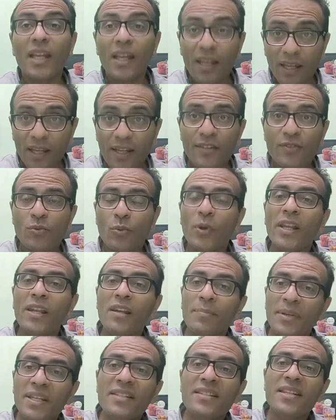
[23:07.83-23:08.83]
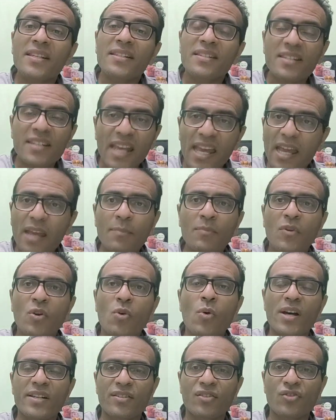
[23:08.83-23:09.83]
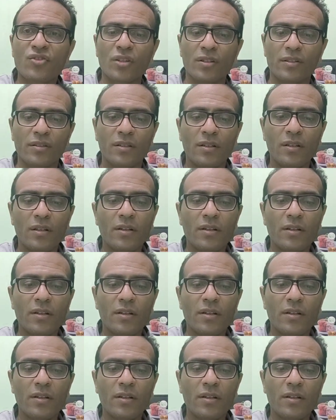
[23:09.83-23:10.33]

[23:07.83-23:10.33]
It will be the same question